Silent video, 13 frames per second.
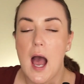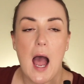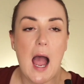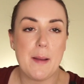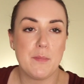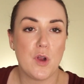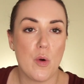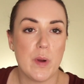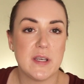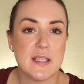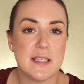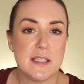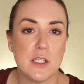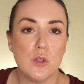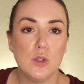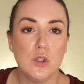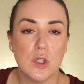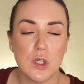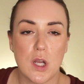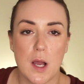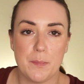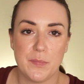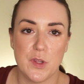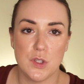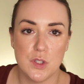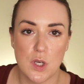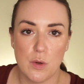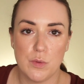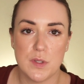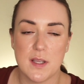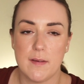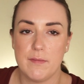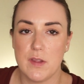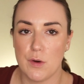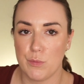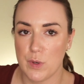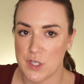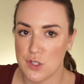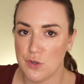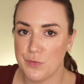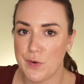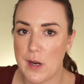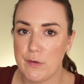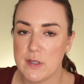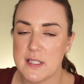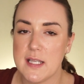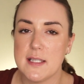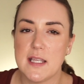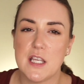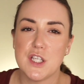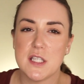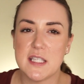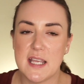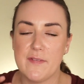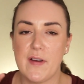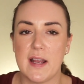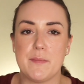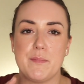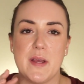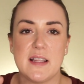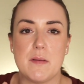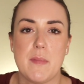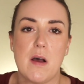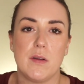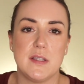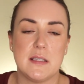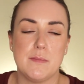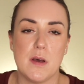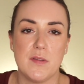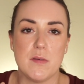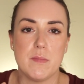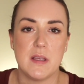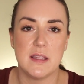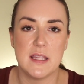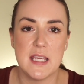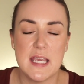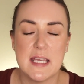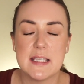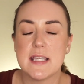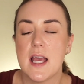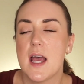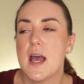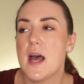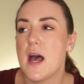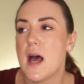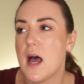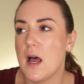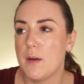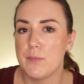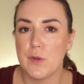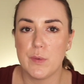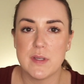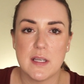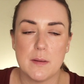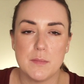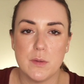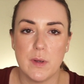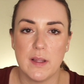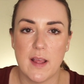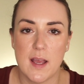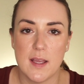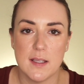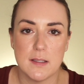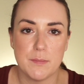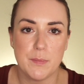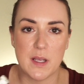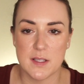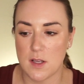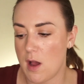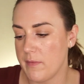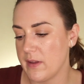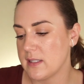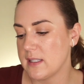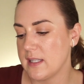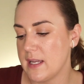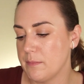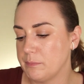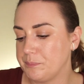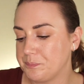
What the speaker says: I'm going to still look up the notes of the original fragrances and just see if I can pick them out and smell them in these. The reason I'm doing that is because obviously